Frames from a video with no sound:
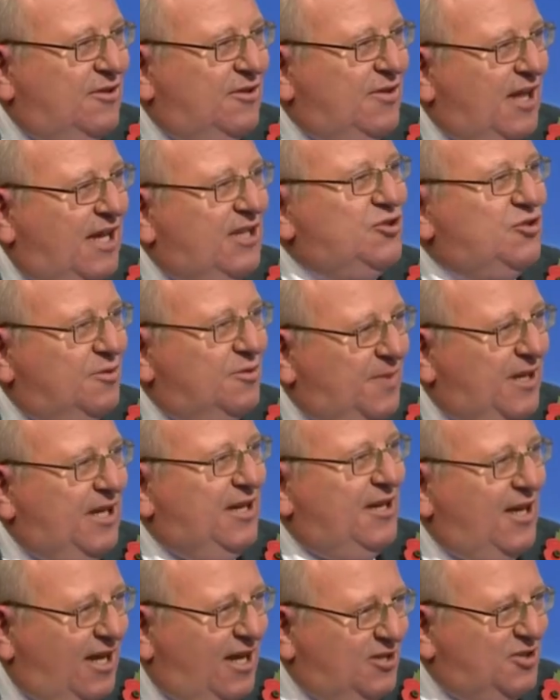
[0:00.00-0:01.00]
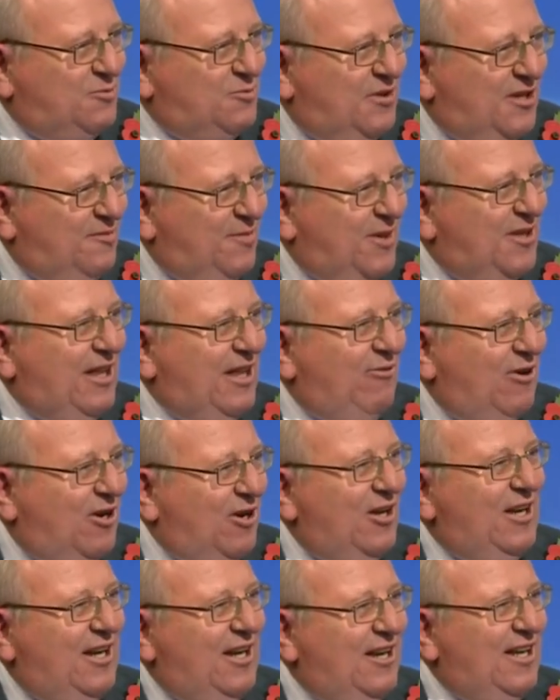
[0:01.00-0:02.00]
they should be engaged with, but there are
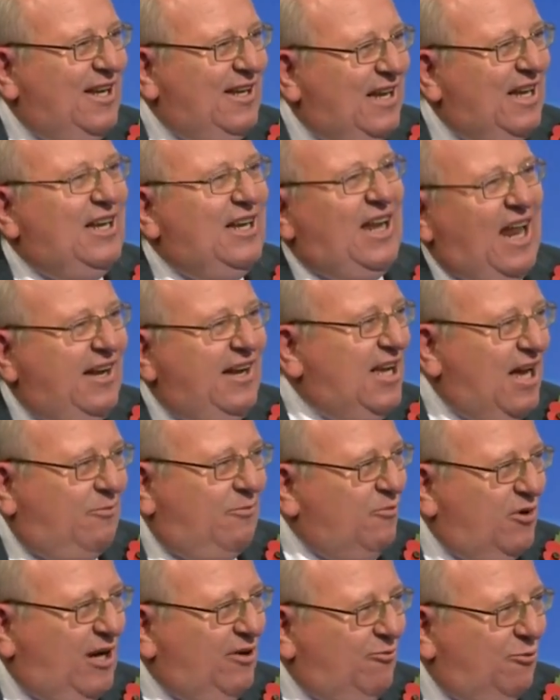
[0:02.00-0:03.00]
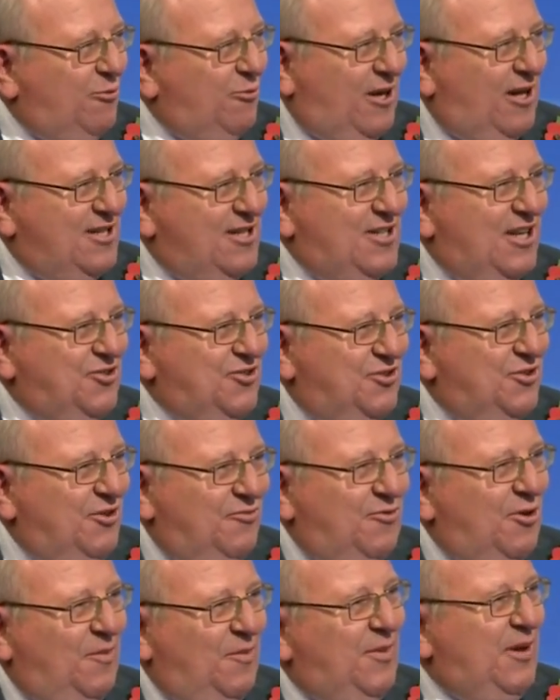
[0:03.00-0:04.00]
clearly, in any umbrella organisation, you've got